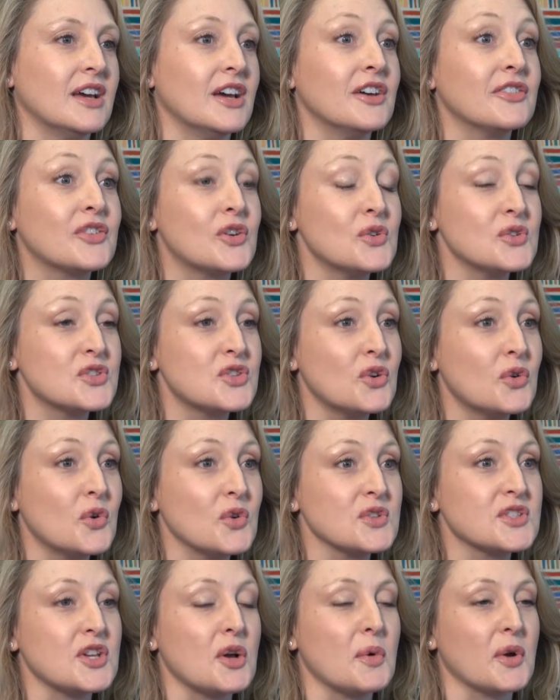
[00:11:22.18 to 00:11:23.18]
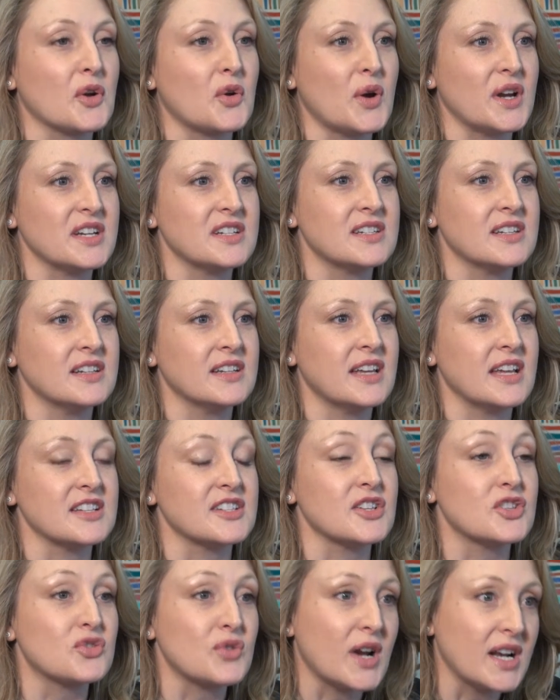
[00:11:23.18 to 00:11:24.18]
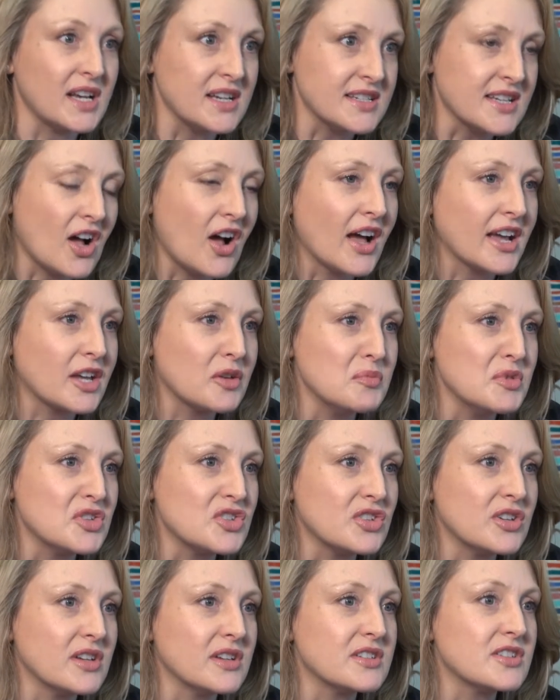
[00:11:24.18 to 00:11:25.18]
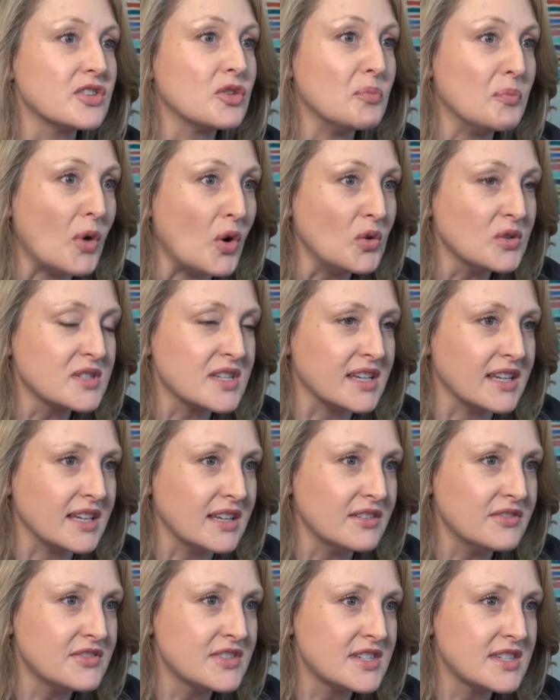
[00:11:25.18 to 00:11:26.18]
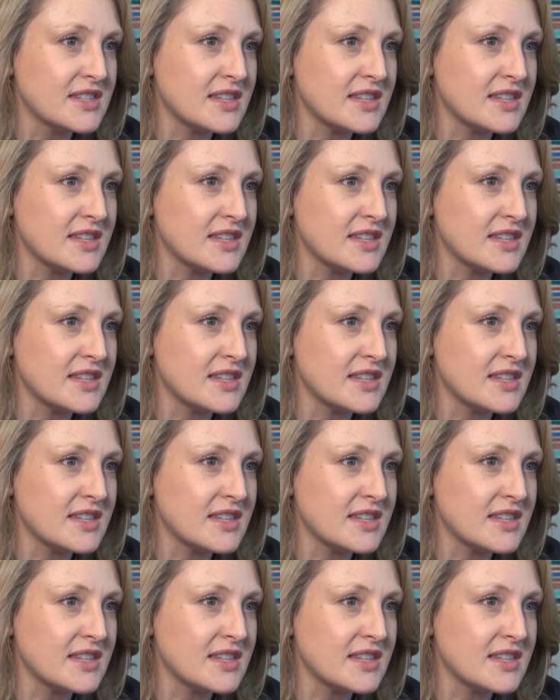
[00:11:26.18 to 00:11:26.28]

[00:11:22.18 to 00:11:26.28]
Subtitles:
Of course, you're also accredited as Australia's High Commissioner to the Maldives.